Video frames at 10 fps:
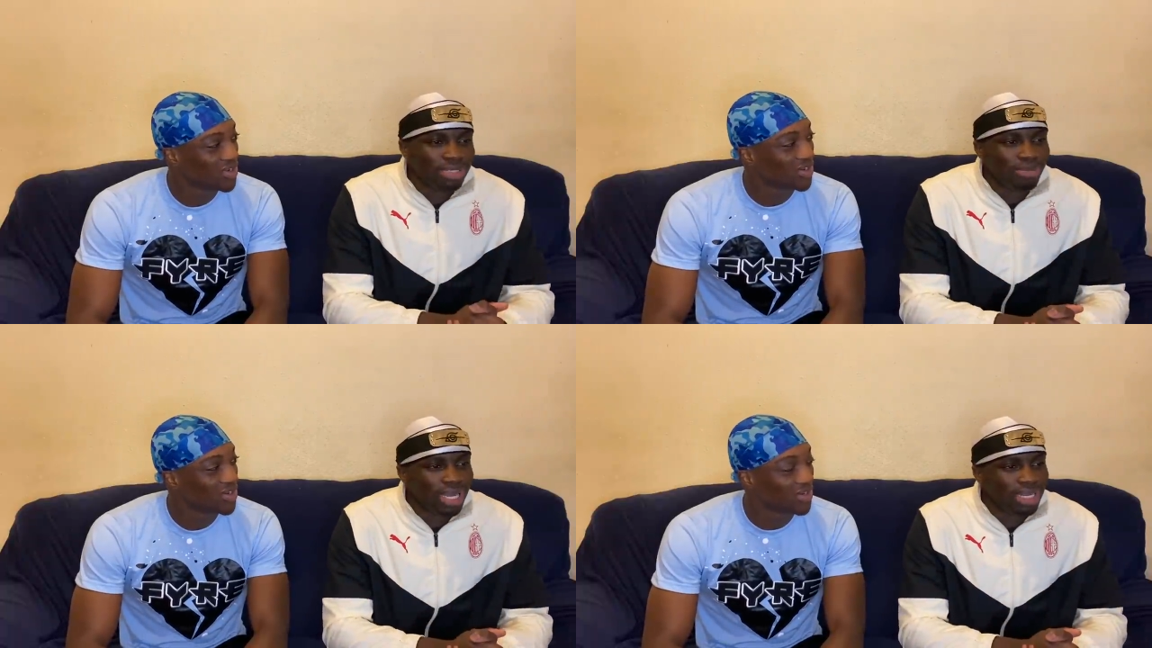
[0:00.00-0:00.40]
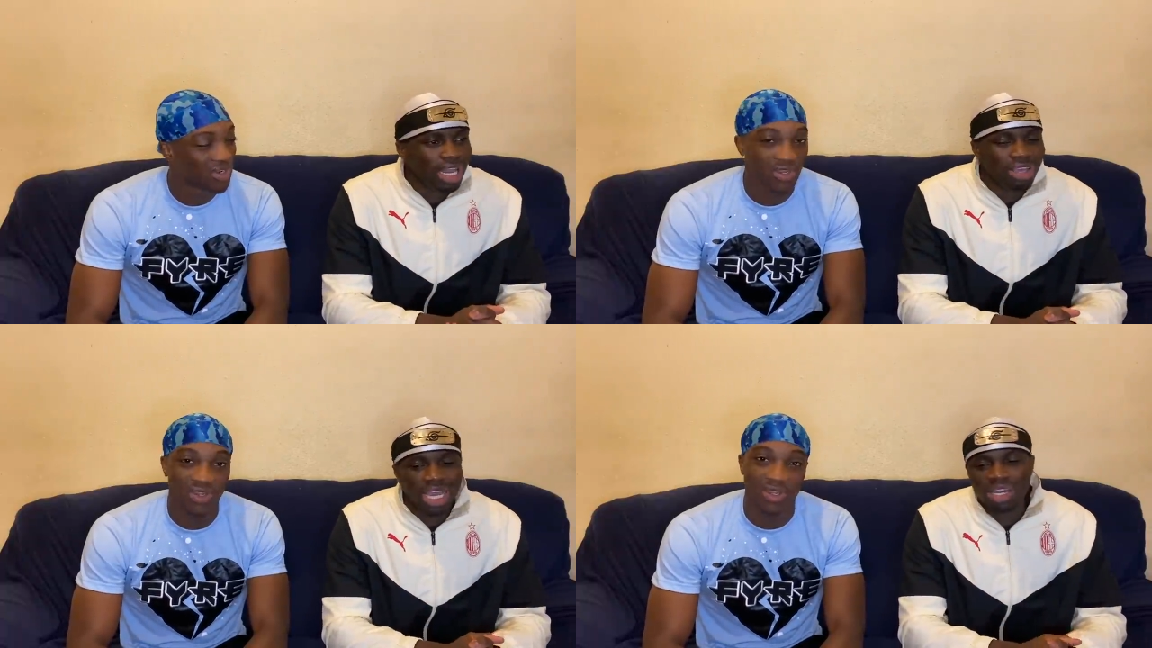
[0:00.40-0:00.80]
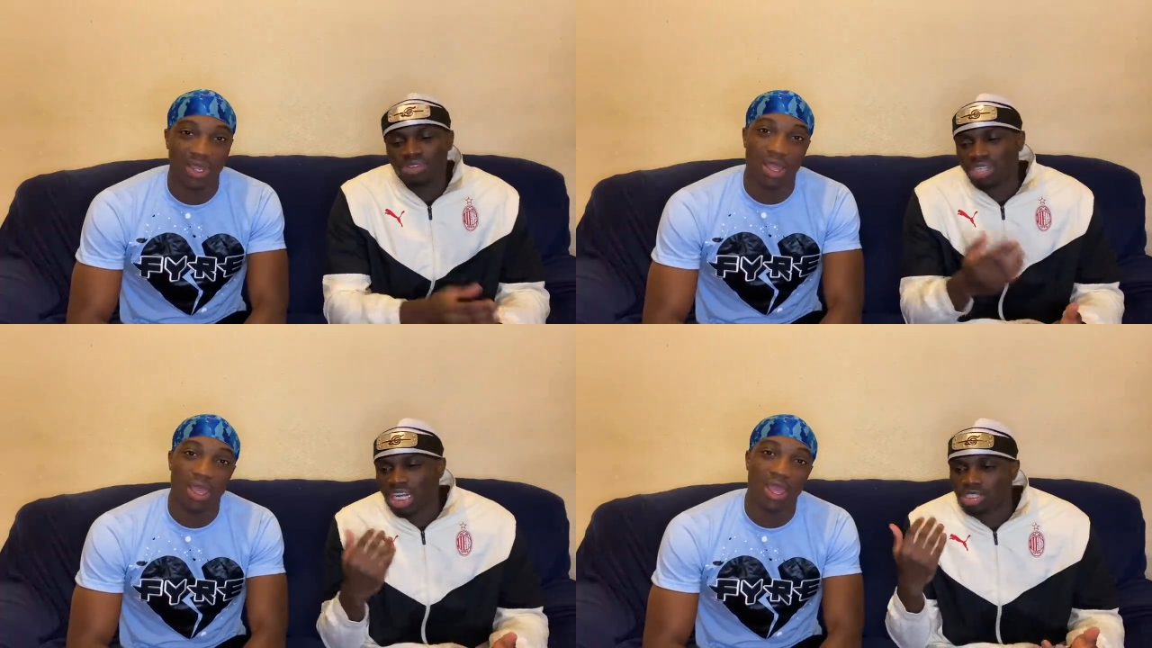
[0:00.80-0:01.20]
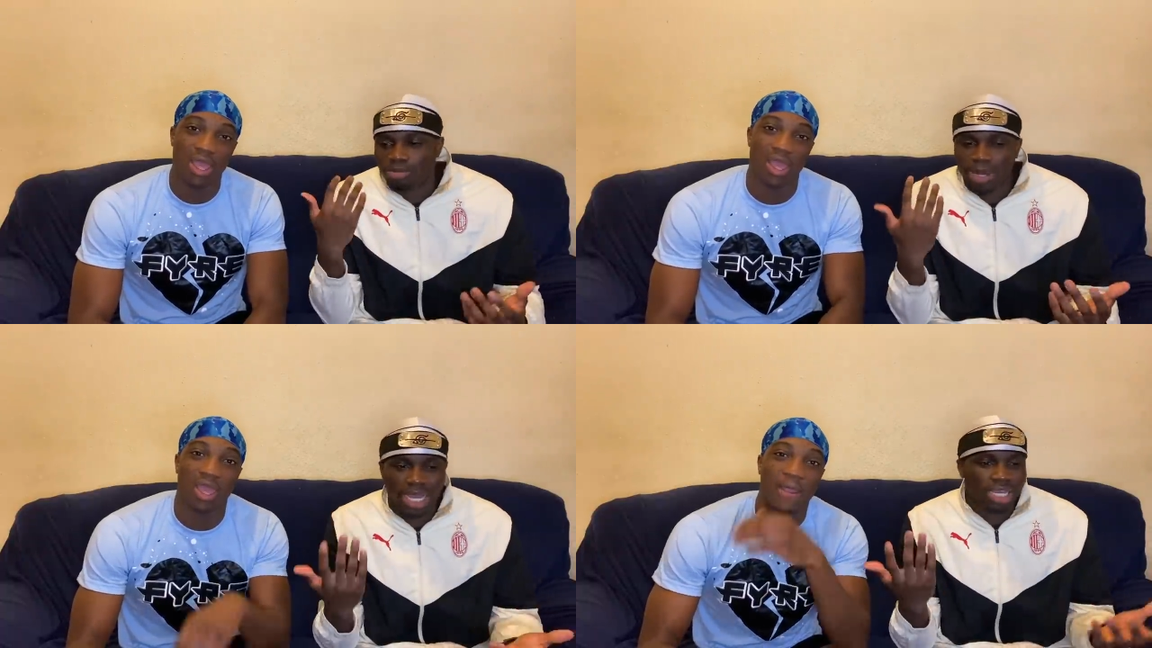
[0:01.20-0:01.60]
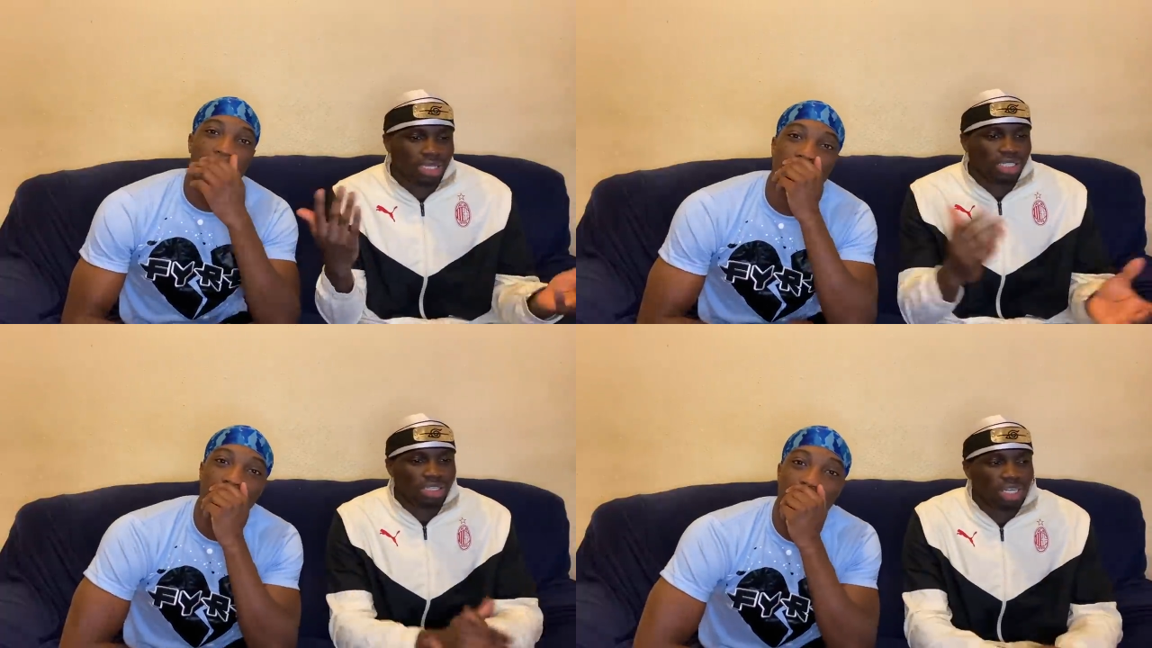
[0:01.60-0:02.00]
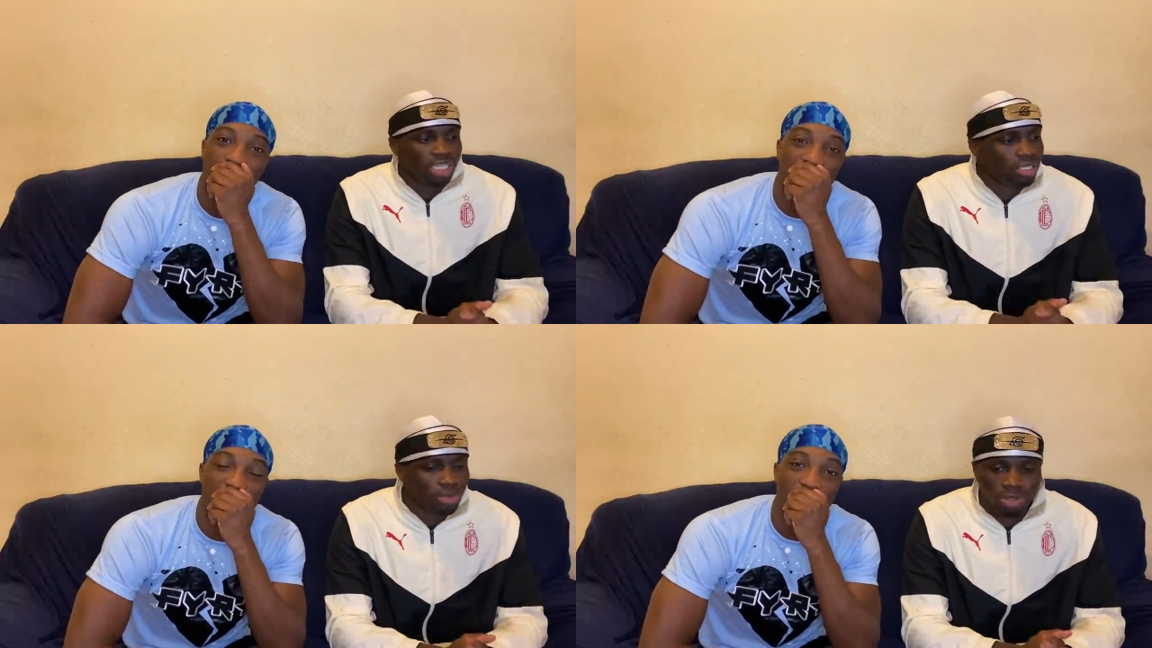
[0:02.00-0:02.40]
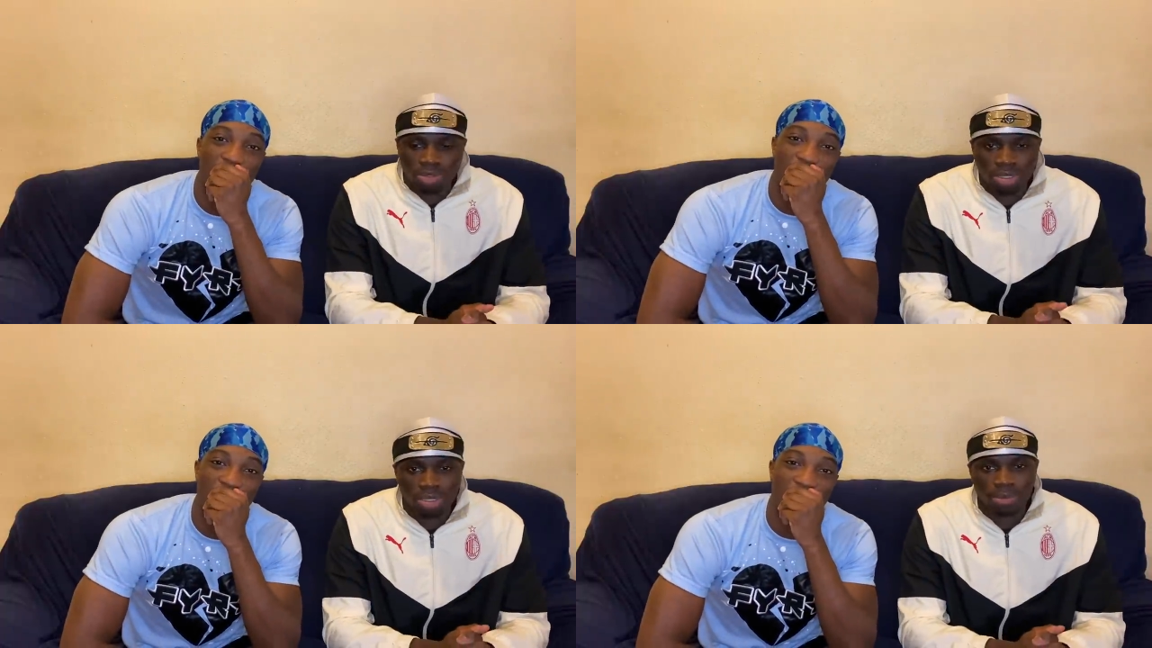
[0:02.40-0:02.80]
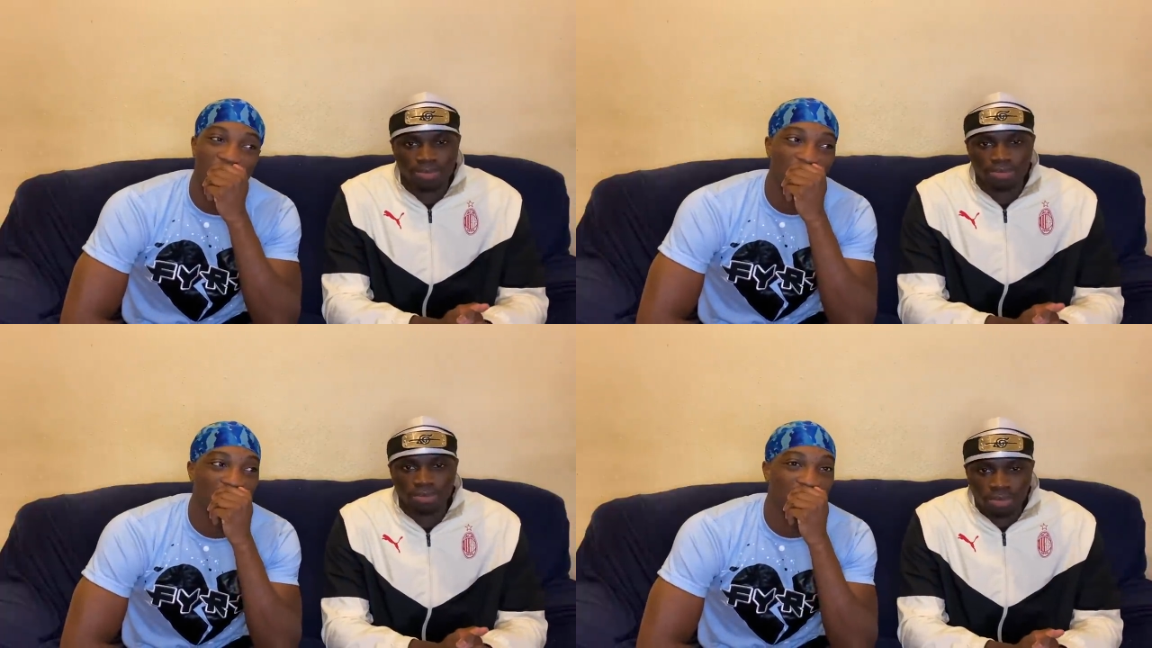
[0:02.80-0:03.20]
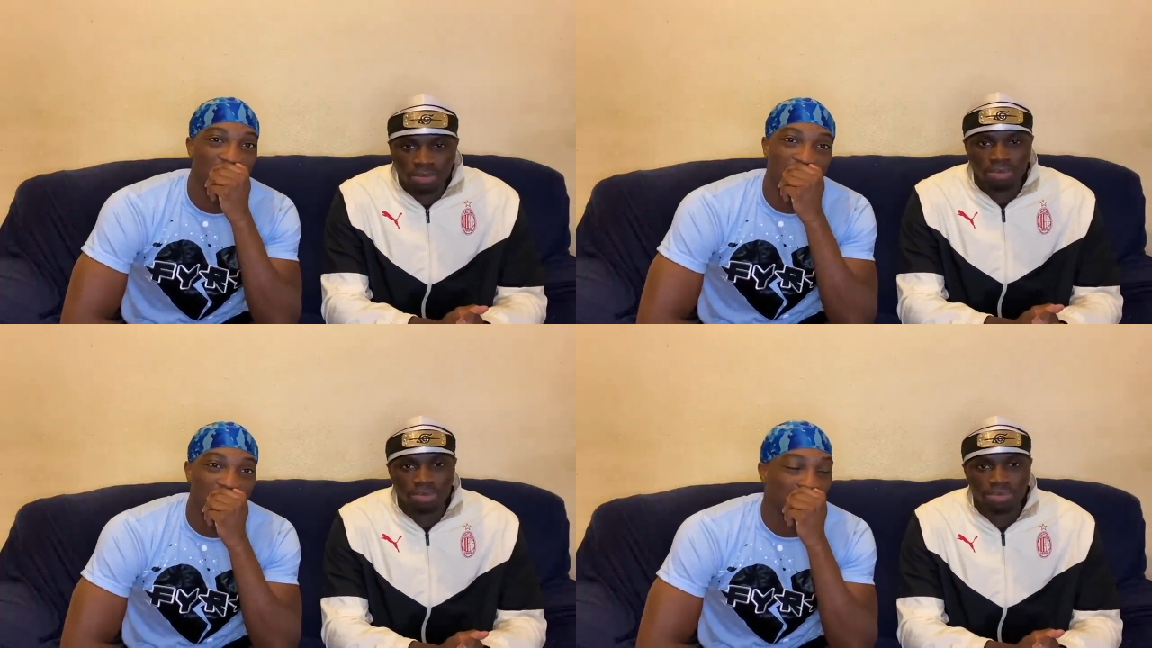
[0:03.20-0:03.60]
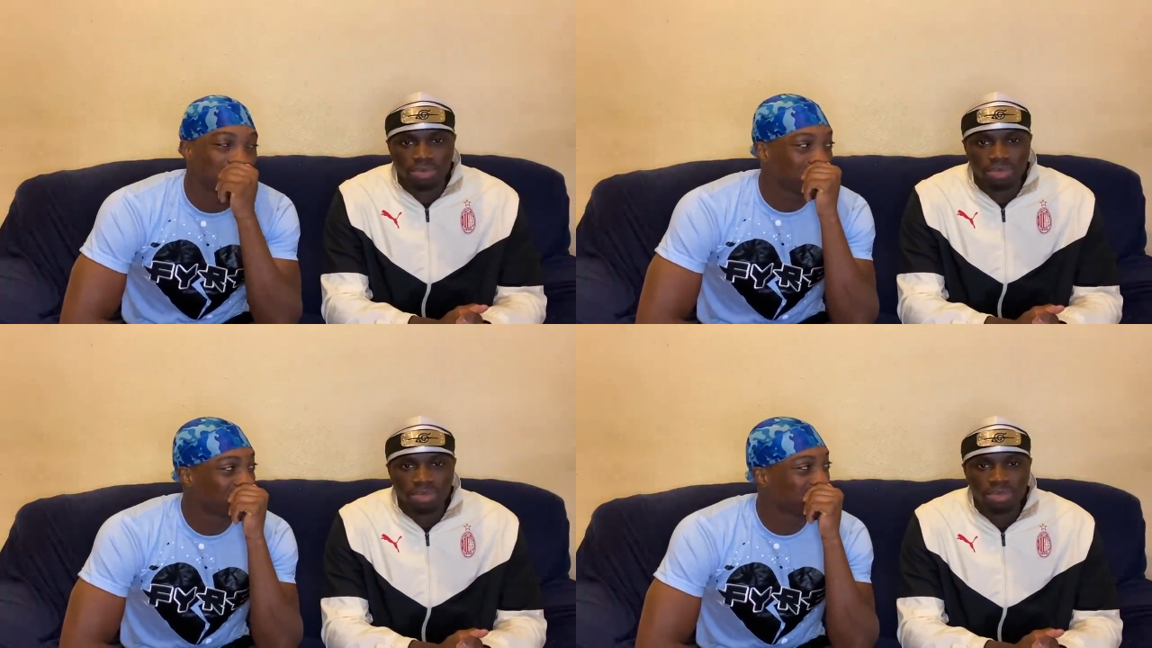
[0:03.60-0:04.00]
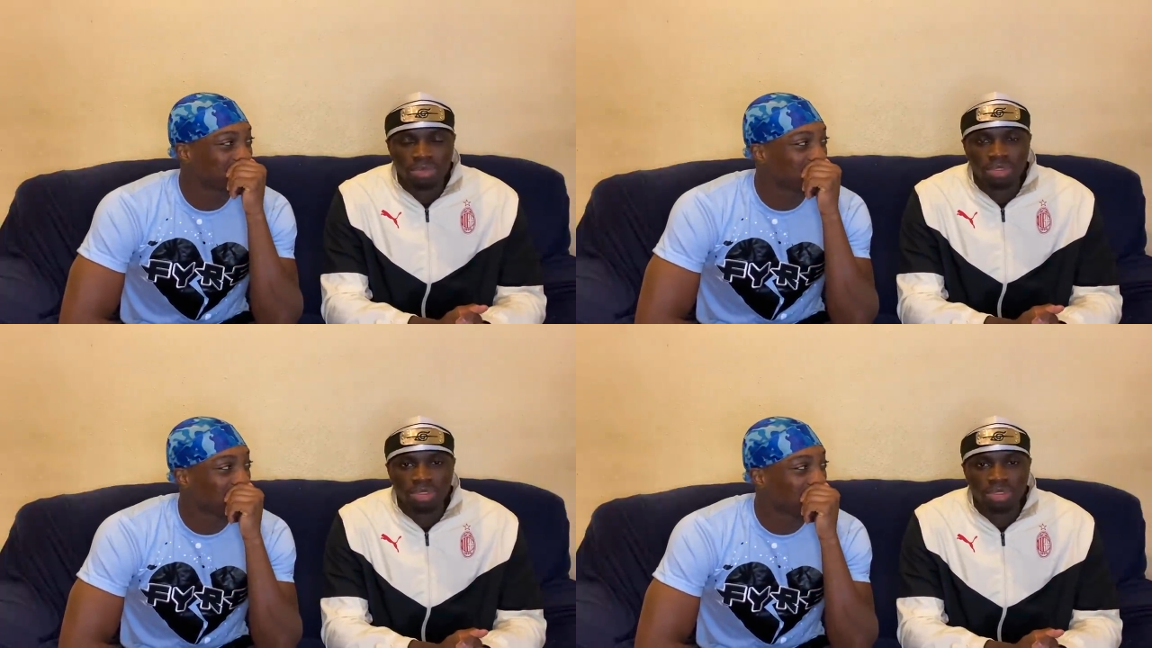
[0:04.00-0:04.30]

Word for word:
Speaker 1: man. Now you can't even scratch your back. It's crazy, bro.
Speaker 2: Hmm. That took his.